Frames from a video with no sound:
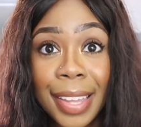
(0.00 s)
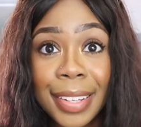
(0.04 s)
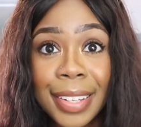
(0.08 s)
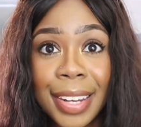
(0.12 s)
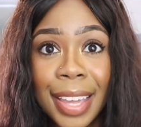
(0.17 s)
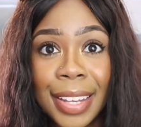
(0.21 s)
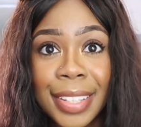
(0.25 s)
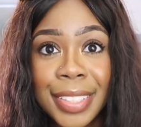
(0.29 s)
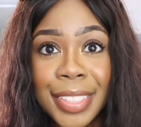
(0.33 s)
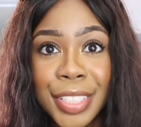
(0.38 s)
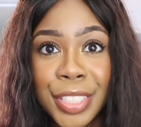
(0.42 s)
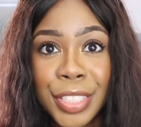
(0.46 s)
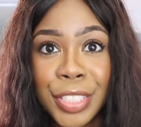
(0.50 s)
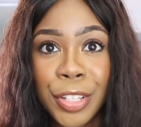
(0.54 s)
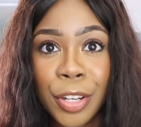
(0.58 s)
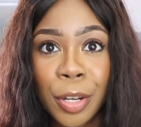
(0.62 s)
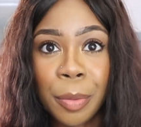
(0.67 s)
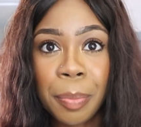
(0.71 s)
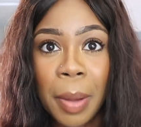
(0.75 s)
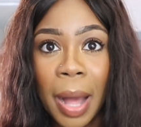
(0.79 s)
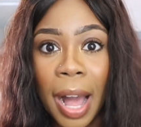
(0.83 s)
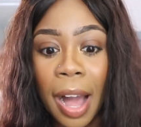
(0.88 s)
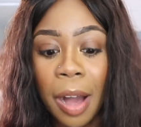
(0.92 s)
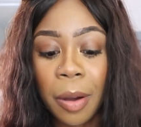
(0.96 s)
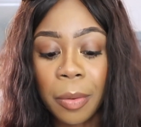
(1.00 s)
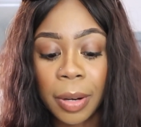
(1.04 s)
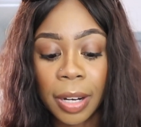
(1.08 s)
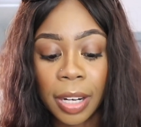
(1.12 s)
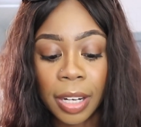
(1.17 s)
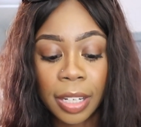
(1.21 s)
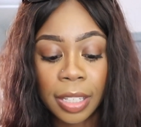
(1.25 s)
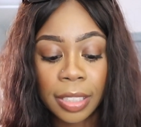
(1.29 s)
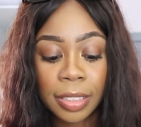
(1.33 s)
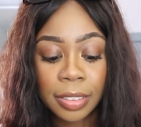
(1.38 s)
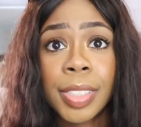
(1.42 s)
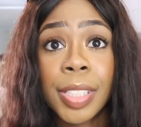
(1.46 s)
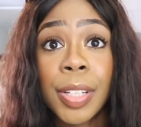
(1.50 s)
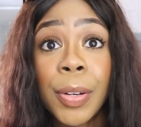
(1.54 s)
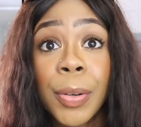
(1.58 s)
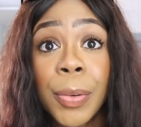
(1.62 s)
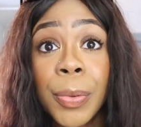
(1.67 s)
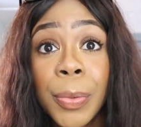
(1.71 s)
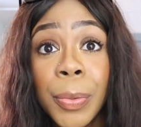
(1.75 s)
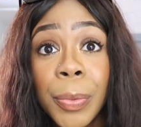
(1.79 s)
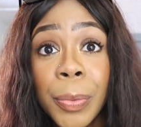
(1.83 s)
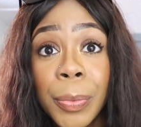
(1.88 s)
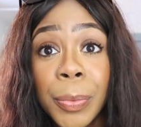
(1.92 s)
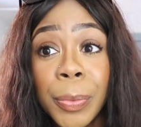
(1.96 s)
Next is your power.
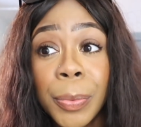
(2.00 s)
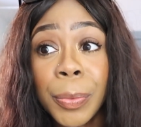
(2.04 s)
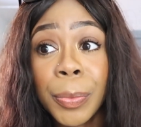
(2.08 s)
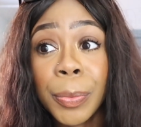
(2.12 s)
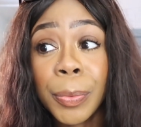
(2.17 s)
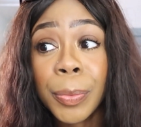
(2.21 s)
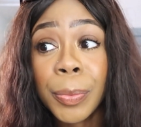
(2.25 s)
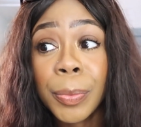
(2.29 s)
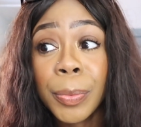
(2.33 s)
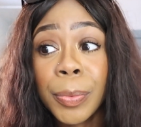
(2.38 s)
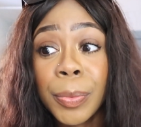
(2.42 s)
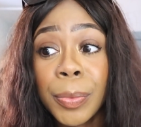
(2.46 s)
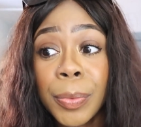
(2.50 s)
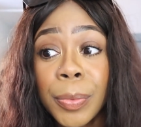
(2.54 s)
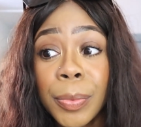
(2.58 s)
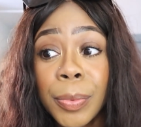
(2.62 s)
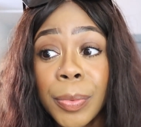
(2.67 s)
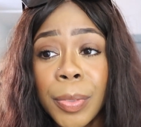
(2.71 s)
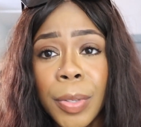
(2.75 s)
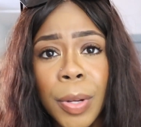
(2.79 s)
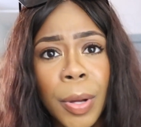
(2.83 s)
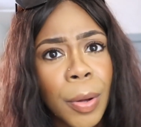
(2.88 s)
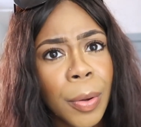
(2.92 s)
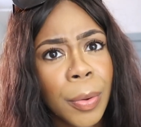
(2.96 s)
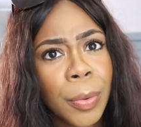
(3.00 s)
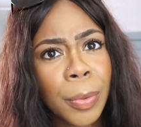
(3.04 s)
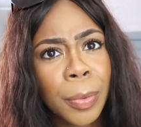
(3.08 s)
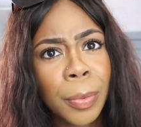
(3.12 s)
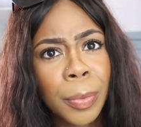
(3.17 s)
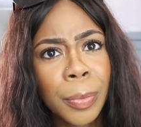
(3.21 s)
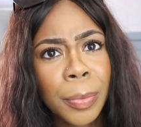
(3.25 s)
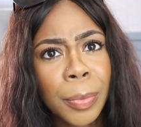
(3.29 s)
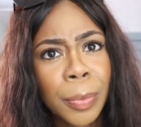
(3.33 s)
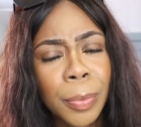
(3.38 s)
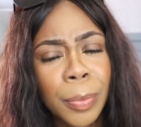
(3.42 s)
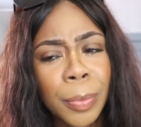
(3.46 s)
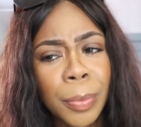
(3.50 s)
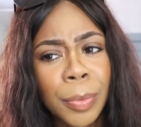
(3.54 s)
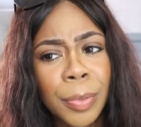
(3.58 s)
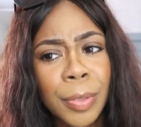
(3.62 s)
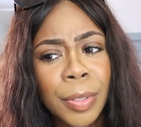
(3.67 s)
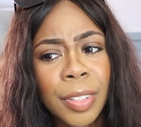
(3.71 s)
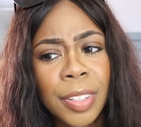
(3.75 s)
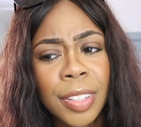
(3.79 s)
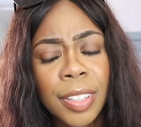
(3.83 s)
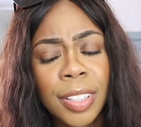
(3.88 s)
Ooh, ooh,